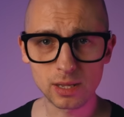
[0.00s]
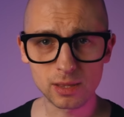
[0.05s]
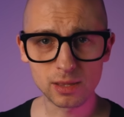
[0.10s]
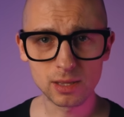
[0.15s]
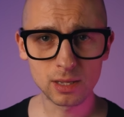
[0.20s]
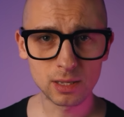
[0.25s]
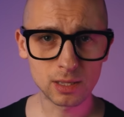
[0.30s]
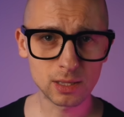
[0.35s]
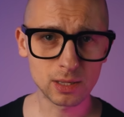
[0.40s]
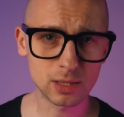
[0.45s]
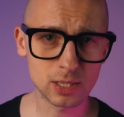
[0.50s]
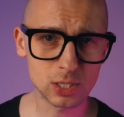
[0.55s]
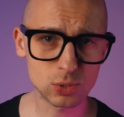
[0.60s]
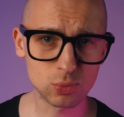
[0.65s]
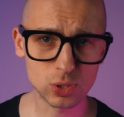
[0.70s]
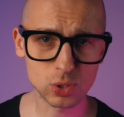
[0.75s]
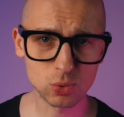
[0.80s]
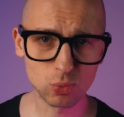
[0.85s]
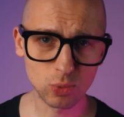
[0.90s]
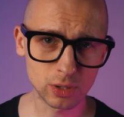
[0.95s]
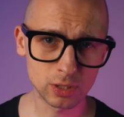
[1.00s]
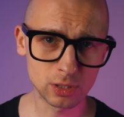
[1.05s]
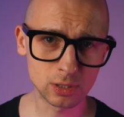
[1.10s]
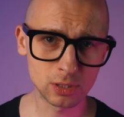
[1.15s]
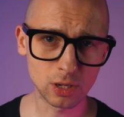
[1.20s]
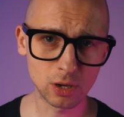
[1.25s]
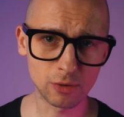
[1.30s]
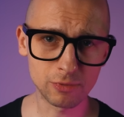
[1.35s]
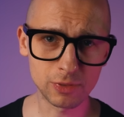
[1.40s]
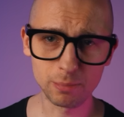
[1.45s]
I think this was
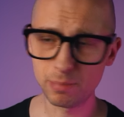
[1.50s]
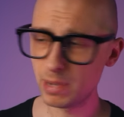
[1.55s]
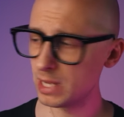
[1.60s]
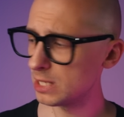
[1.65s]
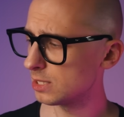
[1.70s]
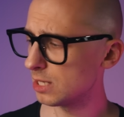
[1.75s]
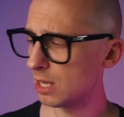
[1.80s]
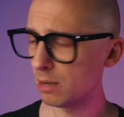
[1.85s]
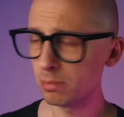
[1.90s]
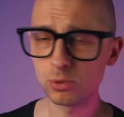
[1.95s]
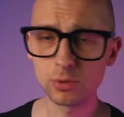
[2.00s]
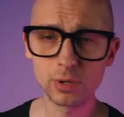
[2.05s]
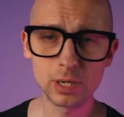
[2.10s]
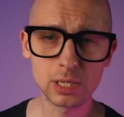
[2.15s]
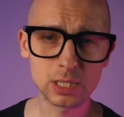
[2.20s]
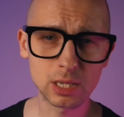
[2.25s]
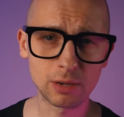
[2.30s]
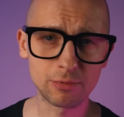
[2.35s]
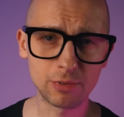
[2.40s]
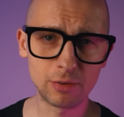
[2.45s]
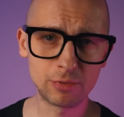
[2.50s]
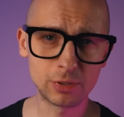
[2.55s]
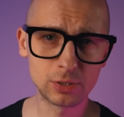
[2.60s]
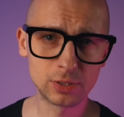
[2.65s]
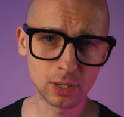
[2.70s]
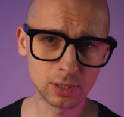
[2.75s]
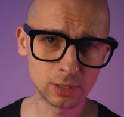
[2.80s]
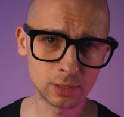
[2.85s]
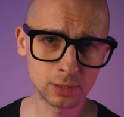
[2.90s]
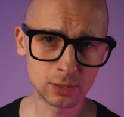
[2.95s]
one of the best upgrades I've ever
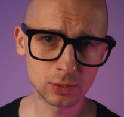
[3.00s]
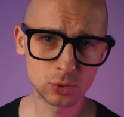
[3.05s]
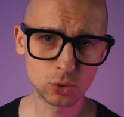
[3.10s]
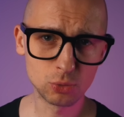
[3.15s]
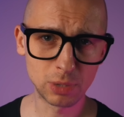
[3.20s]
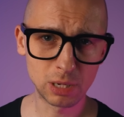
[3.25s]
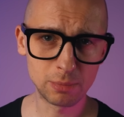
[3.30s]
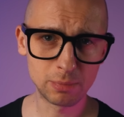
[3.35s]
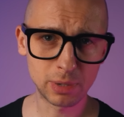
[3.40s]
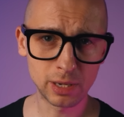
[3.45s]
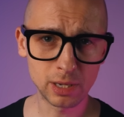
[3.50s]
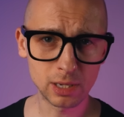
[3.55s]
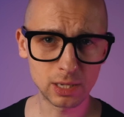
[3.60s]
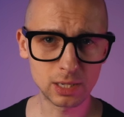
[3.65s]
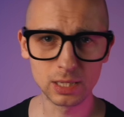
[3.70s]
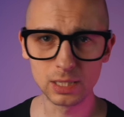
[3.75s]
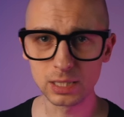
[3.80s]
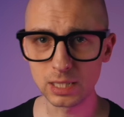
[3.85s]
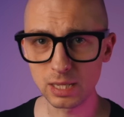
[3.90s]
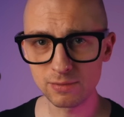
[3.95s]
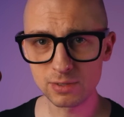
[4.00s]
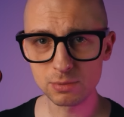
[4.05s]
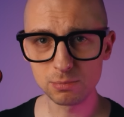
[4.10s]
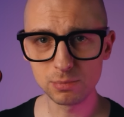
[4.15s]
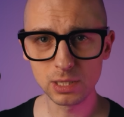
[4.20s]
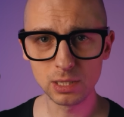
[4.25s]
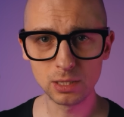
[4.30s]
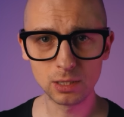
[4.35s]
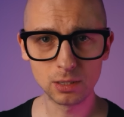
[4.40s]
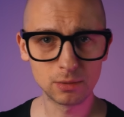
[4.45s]
done to my bike. It gives
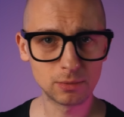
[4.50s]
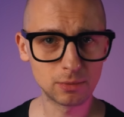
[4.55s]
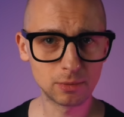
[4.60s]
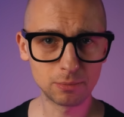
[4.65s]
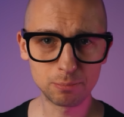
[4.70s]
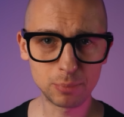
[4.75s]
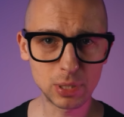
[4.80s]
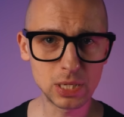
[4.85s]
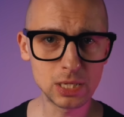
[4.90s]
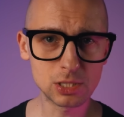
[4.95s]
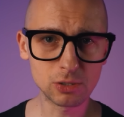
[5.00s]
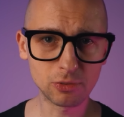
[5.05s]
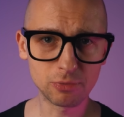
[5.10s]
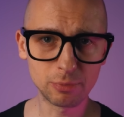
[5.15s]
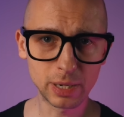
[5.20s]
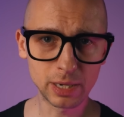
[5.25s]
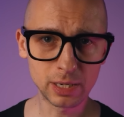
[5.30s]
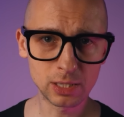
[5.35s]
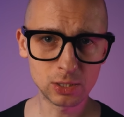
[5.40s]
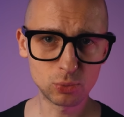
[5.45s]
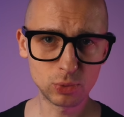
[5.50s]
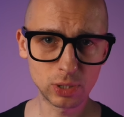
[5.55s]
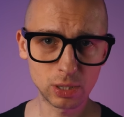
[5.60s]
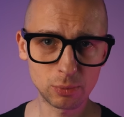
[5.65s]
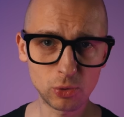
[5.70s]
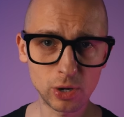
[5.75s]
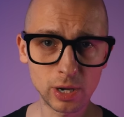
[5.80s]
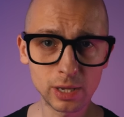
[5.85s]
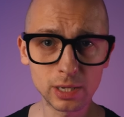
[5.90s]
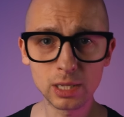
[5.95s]
me peace of mind when
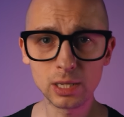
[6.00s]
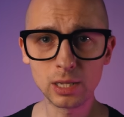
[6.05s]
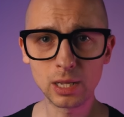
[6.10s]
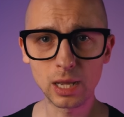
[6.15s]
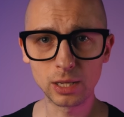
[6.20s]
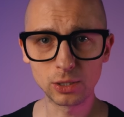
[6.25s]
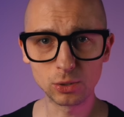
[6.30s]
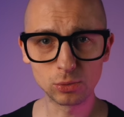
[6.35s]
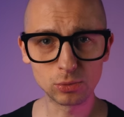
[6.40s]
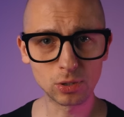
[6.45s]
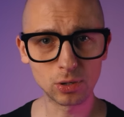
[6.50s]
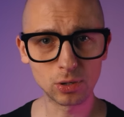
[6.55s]
I'm riding. I don't